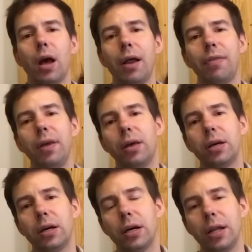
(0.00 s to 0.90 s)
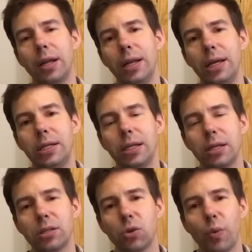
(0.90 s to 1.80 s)
I think neat
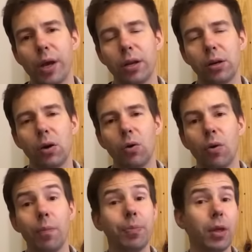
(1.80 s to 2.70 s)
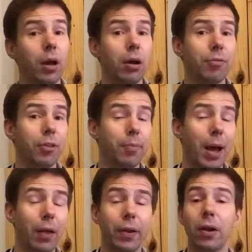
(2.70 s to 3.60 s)
is the way to go for the
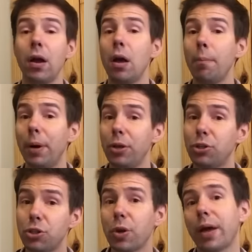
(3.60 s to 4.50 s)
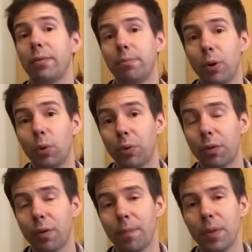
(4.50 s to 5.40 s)
palate here, but you should try them
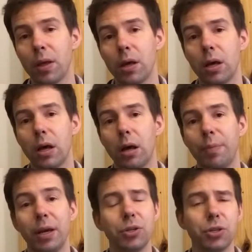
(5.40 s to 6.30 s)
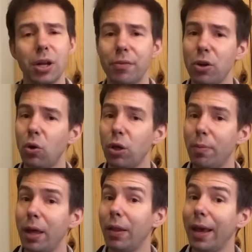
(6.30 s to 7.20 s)
both because you never know, you
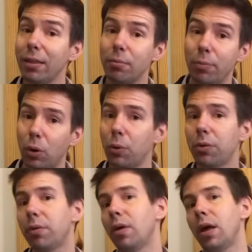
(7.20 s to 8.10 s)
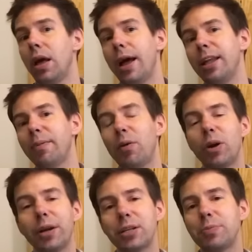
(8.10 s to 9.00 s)
may like them both and you may
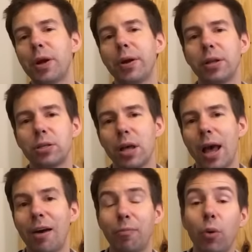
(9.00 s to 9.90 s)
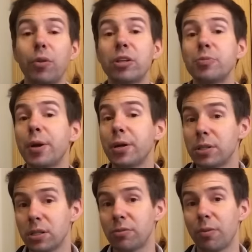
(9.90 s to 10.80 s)
want to have both
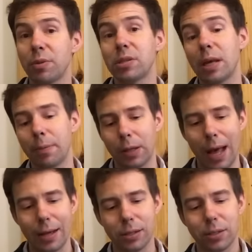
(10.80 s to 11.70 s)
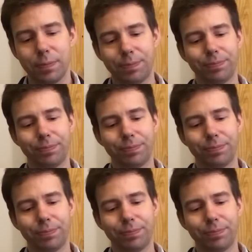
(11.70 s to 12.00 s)
experiences from the same glass.